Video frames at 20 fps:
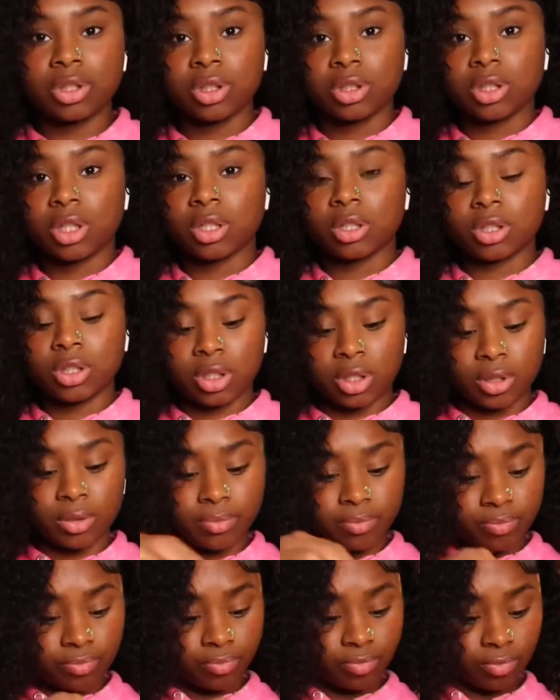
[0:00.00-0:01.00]
because I said
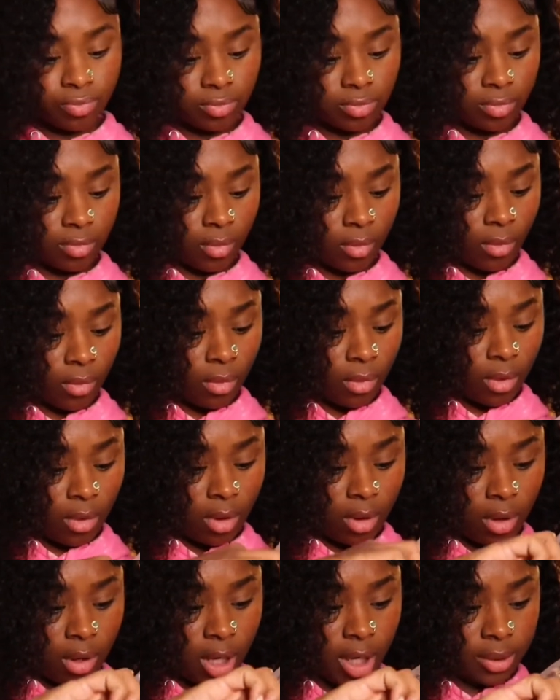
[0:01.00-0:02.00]

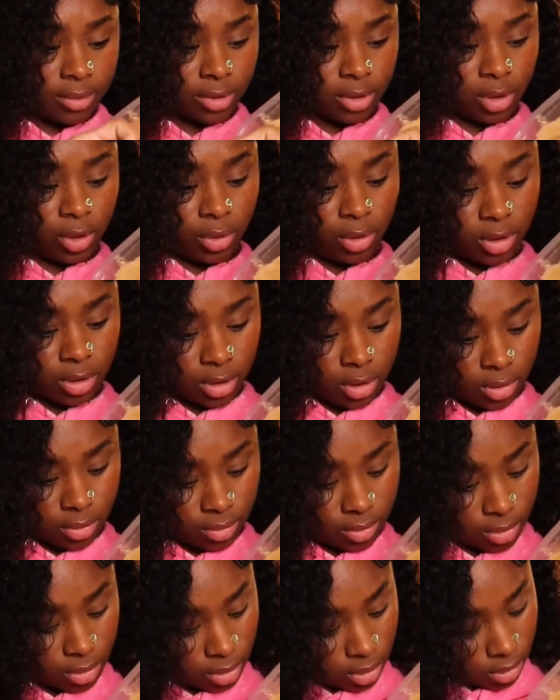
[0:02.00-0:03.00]
I was going to,
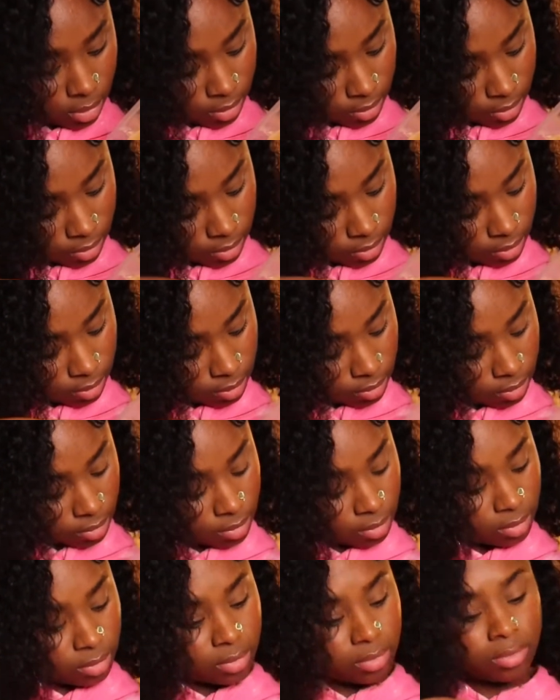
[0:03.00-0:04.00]
so
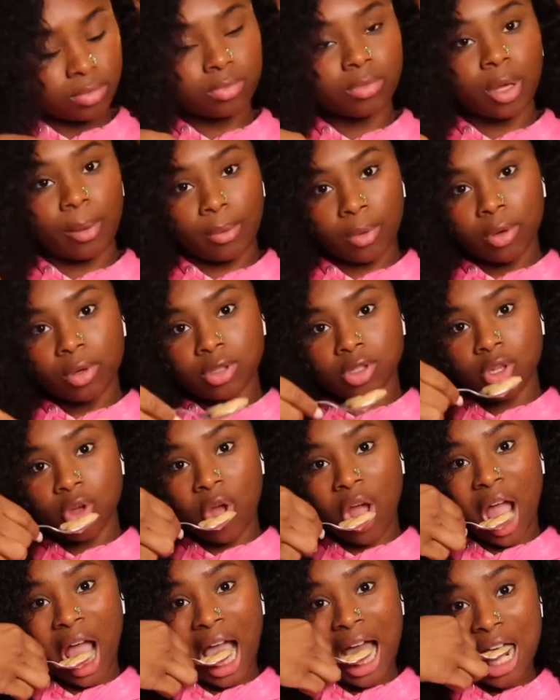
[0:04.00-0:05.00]
I'm going to.
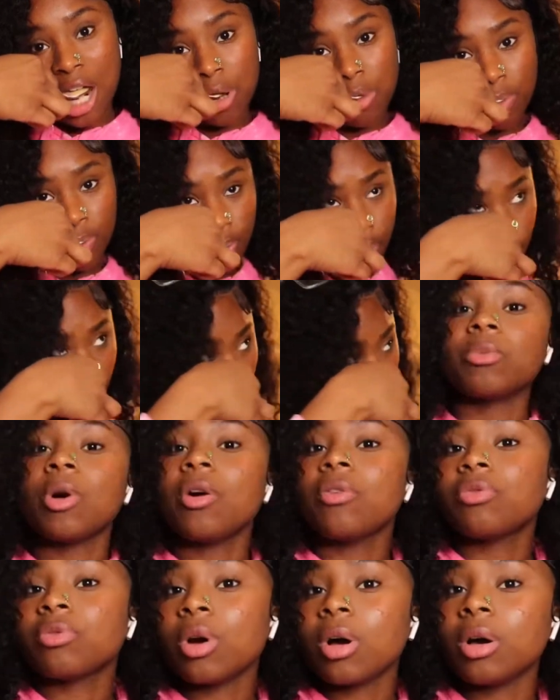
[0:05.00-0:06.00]

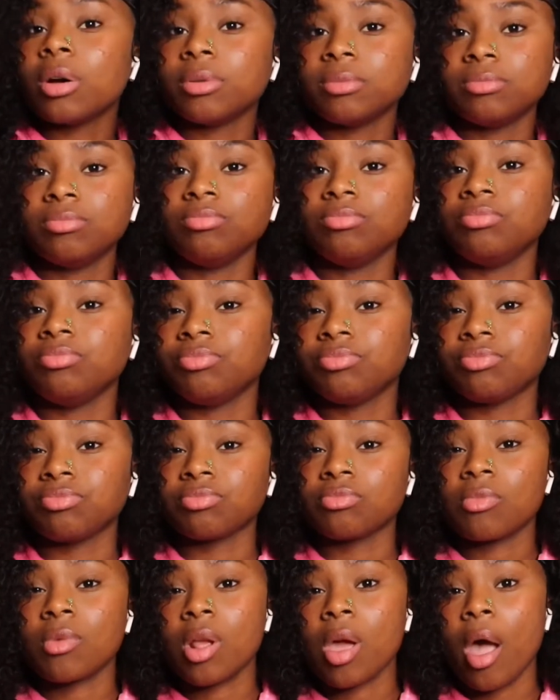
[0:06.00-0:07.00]
Overall,
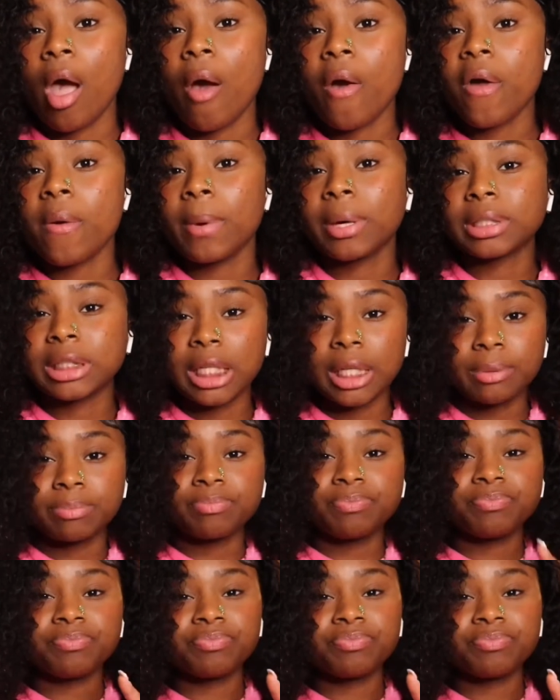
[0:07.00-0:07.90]
I ate my day.